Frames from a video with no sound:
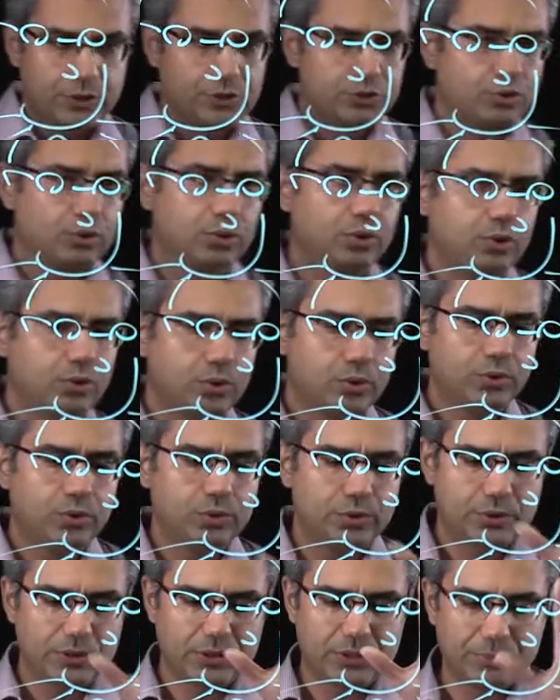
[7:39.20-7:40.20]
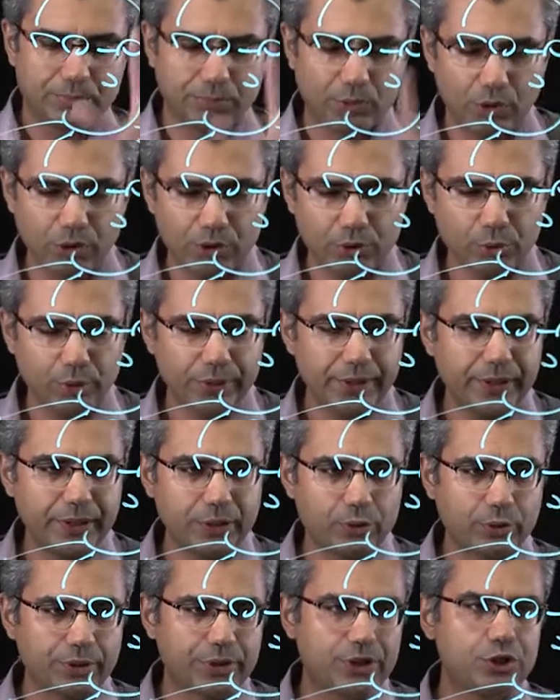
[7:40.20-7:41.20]
So the borrower
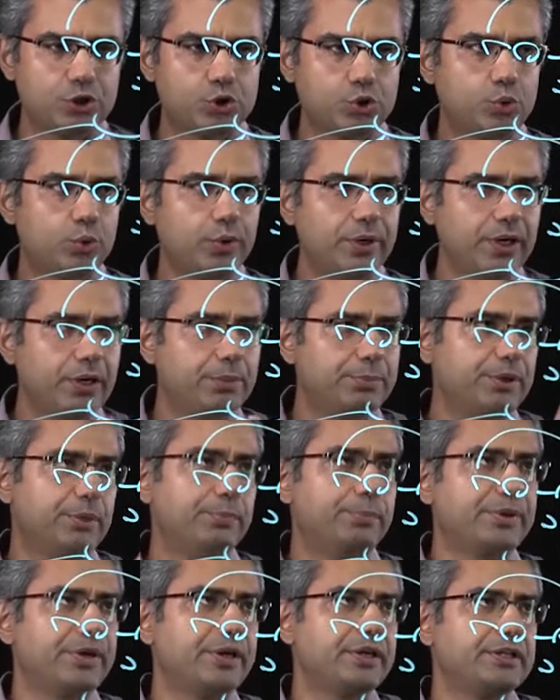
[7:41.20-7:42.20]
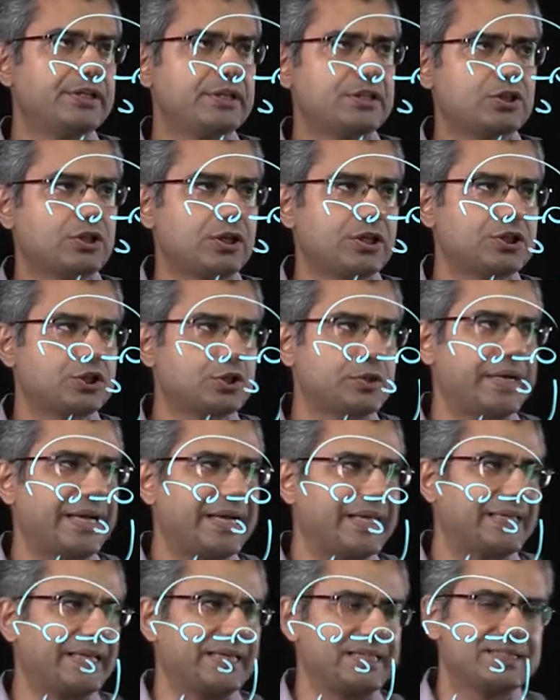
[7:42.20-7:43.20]
or issuer prepared this
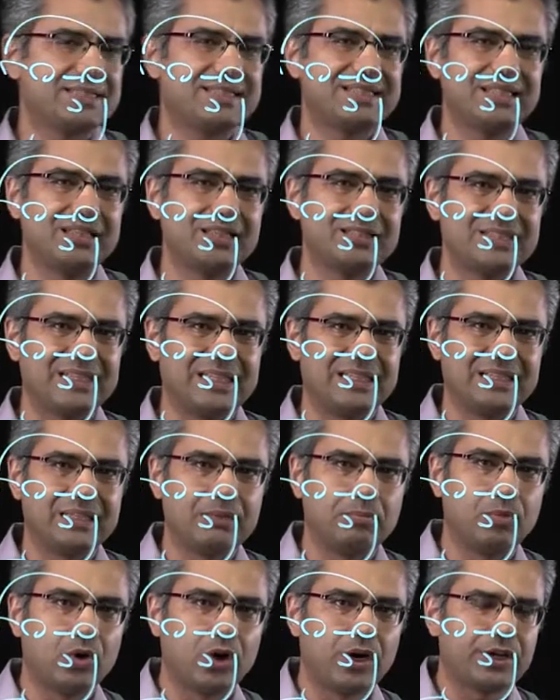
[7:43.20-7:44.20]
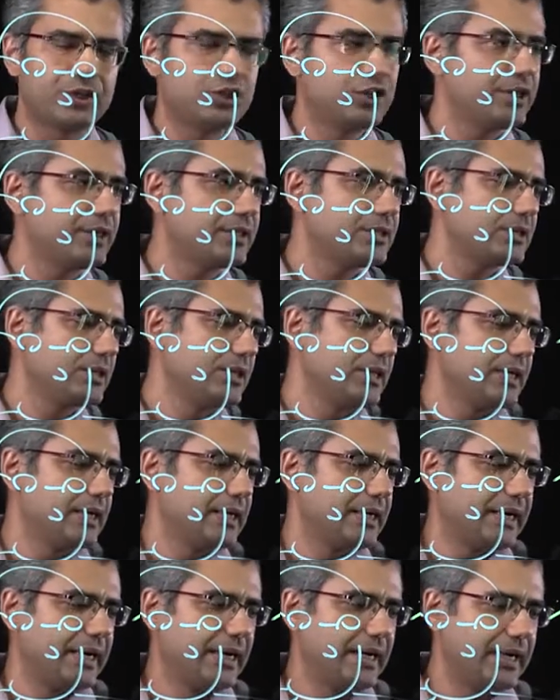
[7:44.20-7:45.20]
contract and sells in the market.
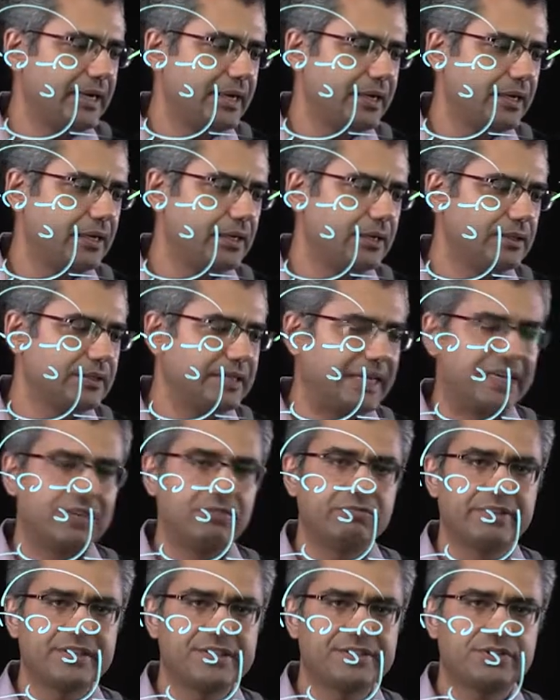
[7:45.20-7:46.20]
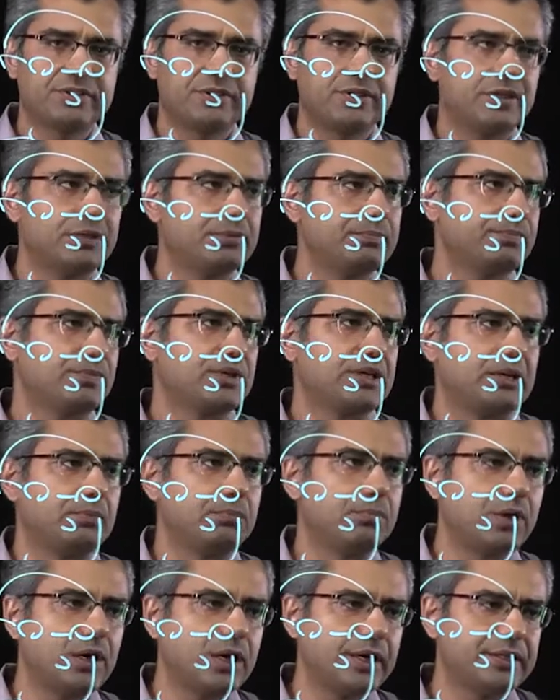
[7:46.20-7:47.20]
An investor
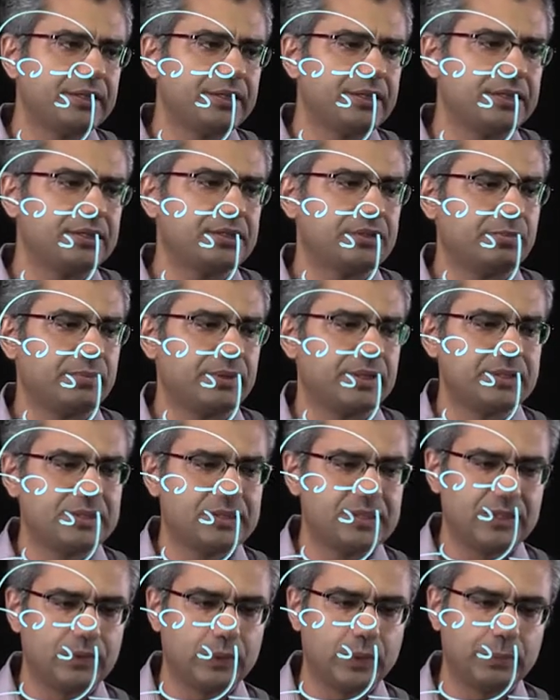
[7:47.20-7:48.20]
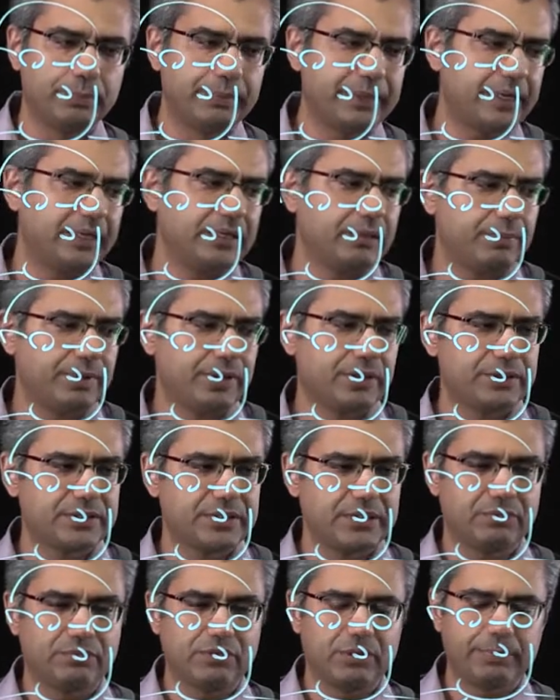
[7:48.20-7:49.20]
can buy this, means he will pay, the
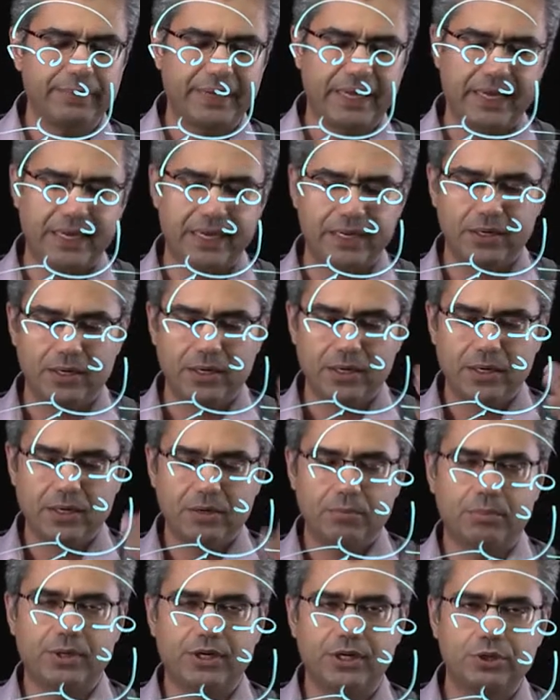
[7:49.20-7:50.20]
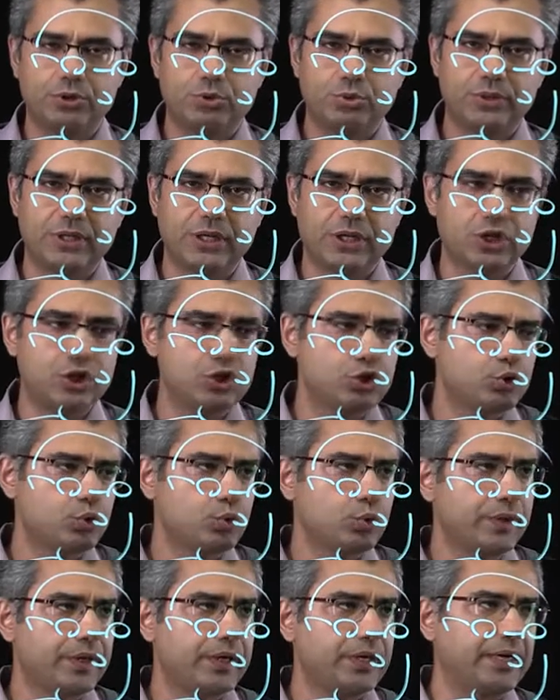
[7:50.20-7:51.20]
person will pay money to the
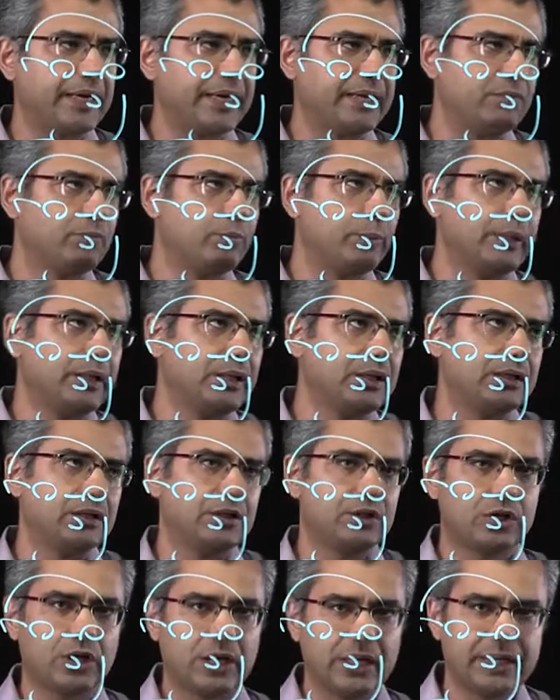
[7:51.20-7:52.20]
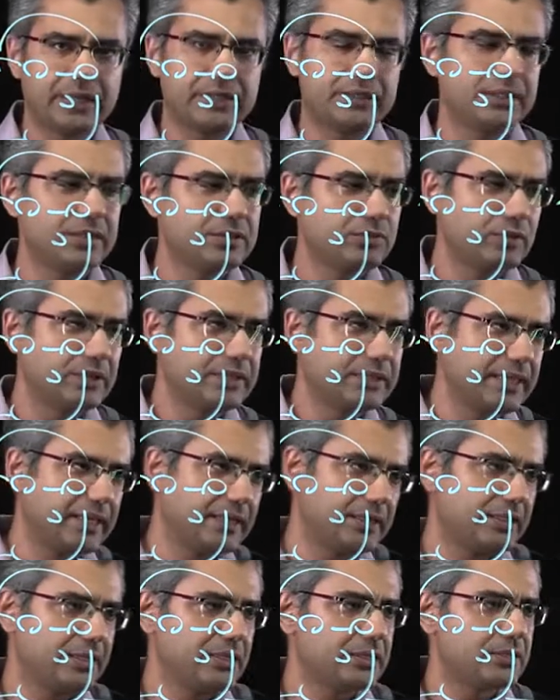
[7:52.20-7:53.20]
issuer and will collect this, will
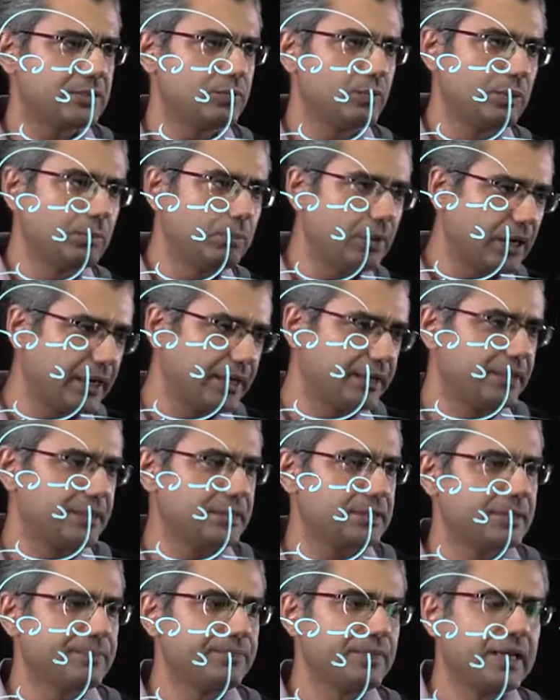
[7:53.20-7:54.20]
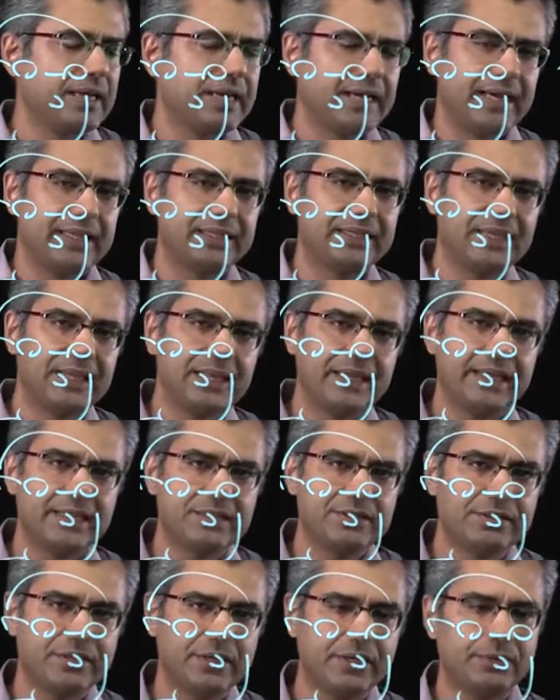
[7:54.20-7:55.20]
take this, will buy this. And then
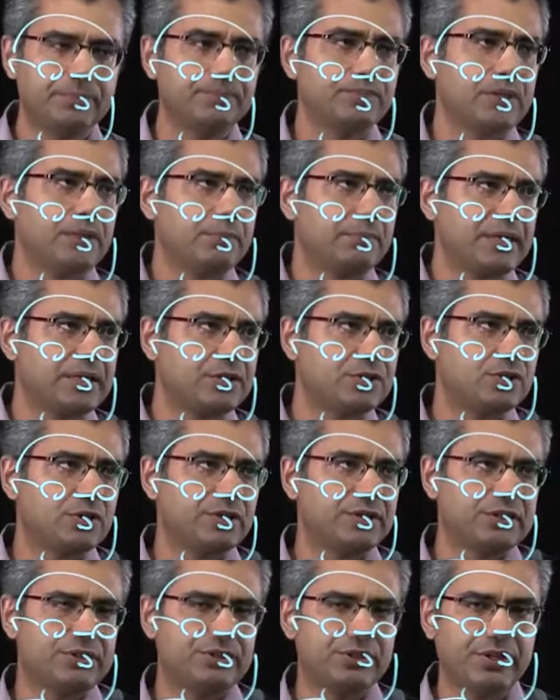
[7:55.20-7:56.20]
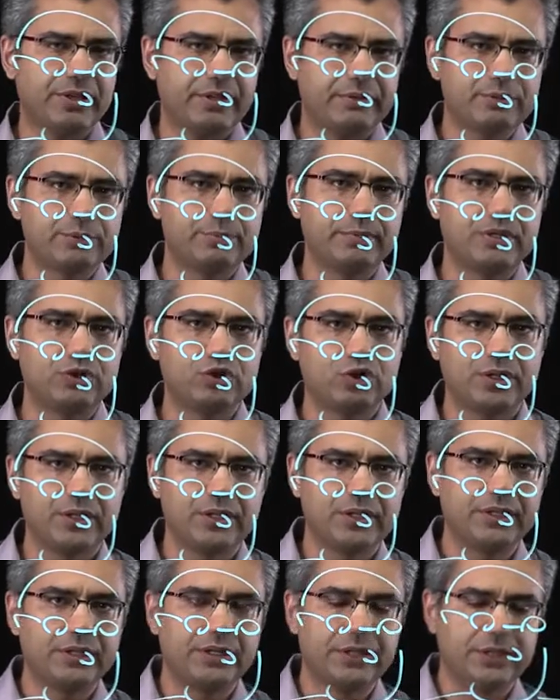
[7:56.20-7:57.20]
later, based on the terms mentioned
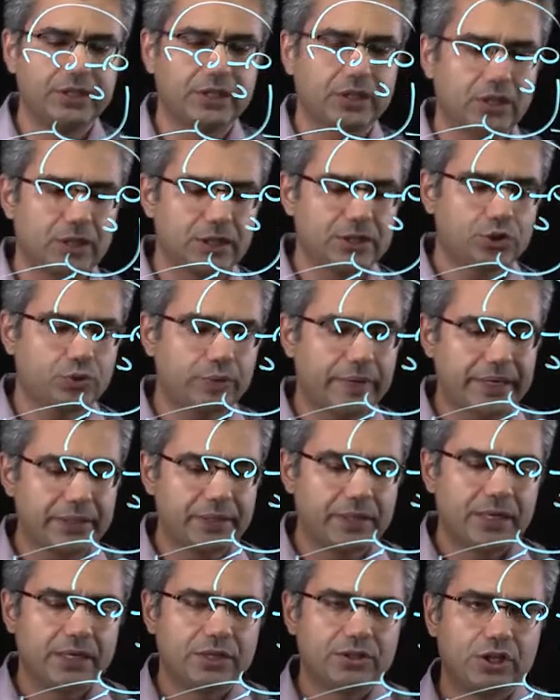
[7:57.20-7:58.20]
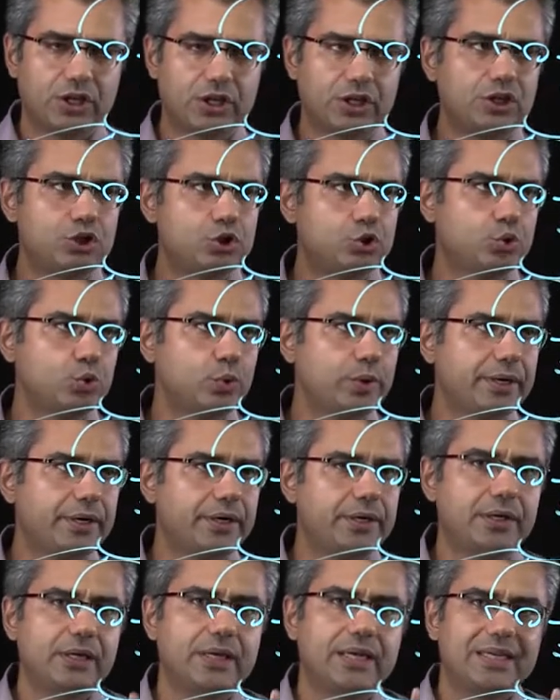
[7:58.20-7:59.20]
here in the contract, the
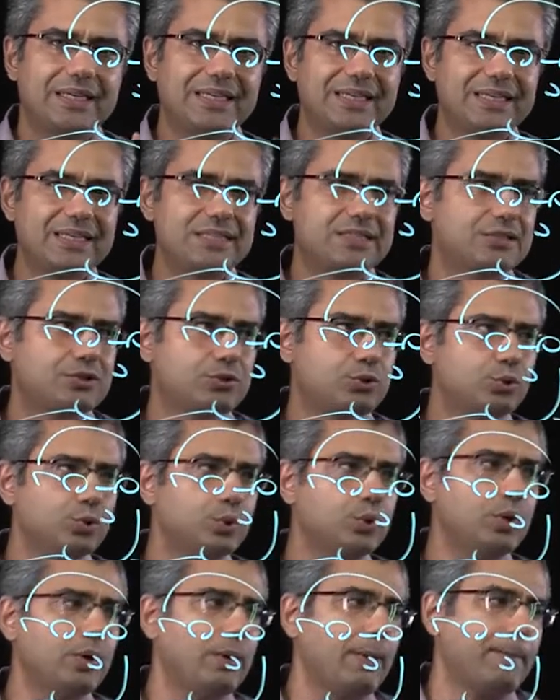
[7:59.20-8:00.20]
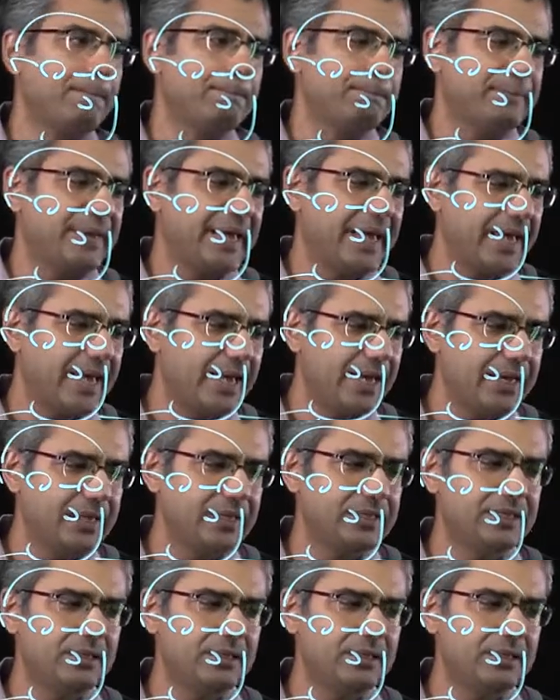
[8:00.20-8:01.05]
issuer needs to pay